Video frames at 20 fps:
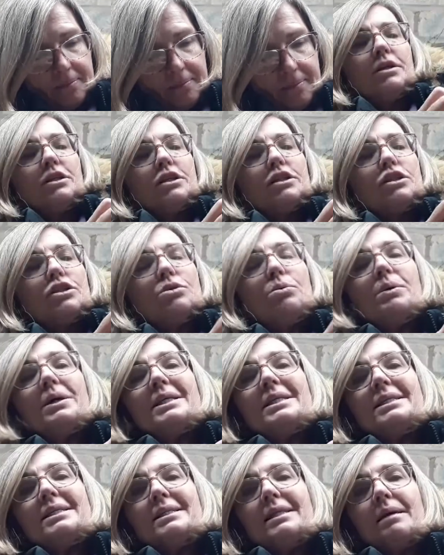Just
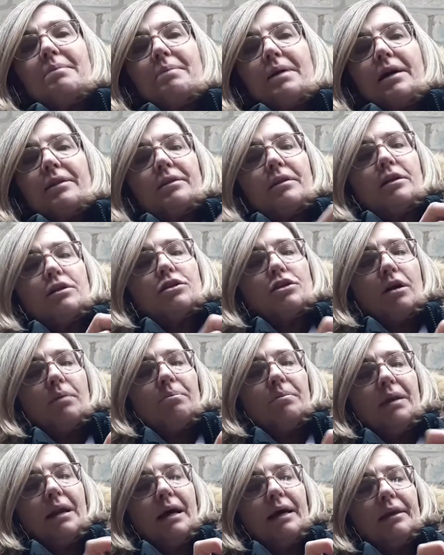twist them at the
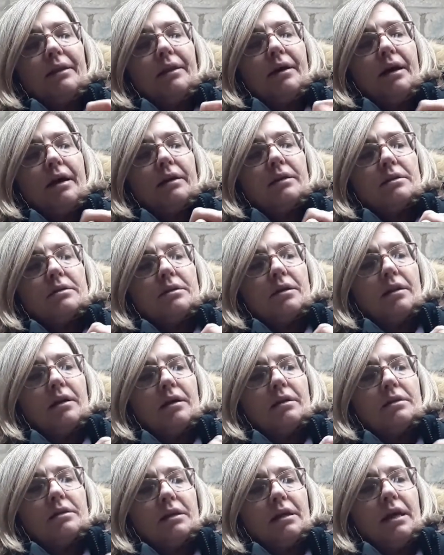top like that so
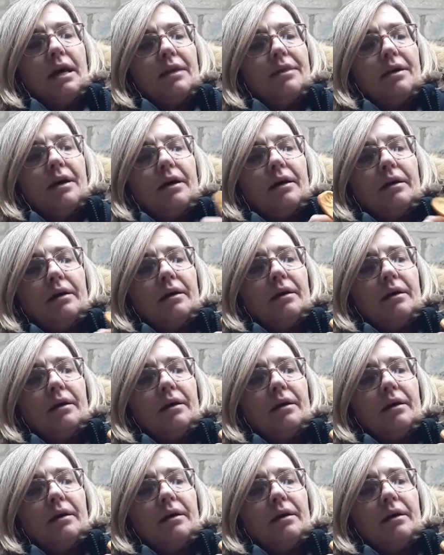they're together.